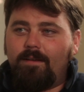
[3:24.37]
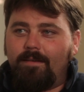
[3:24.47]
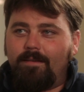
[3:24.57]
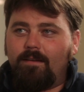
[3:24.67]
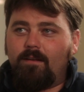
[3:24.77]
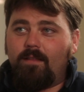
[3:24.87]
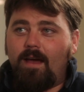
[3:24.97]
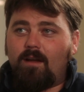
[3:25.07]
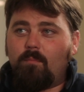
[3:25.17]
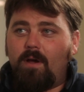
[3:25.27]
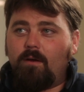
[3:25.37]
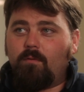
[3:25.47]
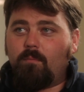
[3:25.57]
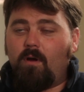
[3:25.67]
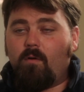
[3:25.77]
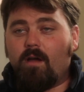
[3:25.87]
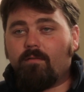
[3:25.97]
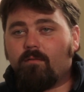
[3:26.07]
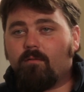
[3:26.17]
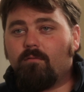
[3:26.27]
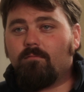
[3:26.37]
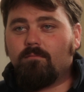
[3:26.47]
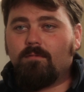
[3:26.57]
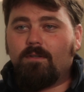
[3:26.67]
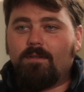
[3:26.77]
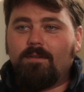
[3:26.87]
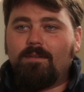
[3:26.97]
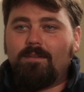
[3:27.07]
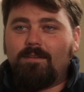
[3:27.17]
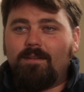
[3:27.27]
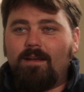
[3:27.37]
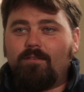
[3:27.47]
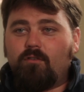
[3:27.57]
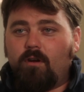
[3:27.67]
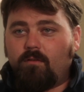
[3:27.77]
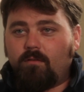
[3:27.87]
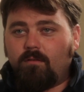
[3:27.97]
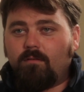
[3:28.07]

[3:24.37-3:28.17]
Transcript: And that combined with my wife, who I trust,